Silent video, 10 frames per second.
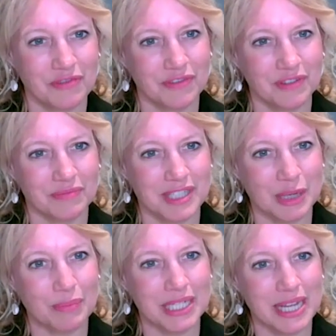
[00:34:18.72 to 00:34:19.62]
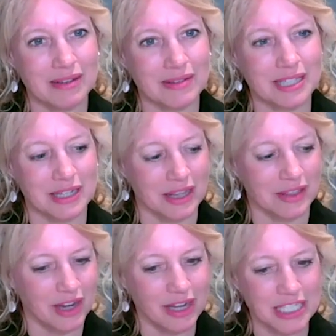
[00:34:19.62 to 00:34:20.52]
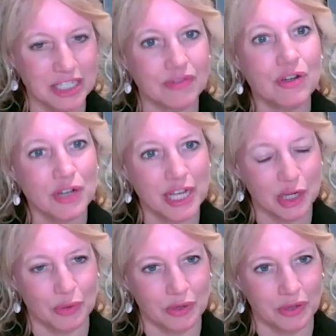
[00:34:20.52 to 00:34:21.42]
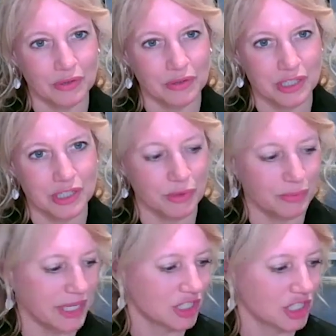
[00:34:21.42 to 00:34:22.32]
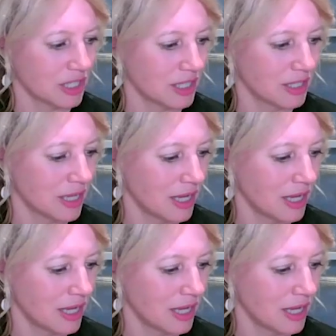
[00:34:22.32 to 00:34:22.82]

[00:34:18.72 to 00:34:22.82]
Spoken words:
for somebody else, and the idea of looking onto a miniature.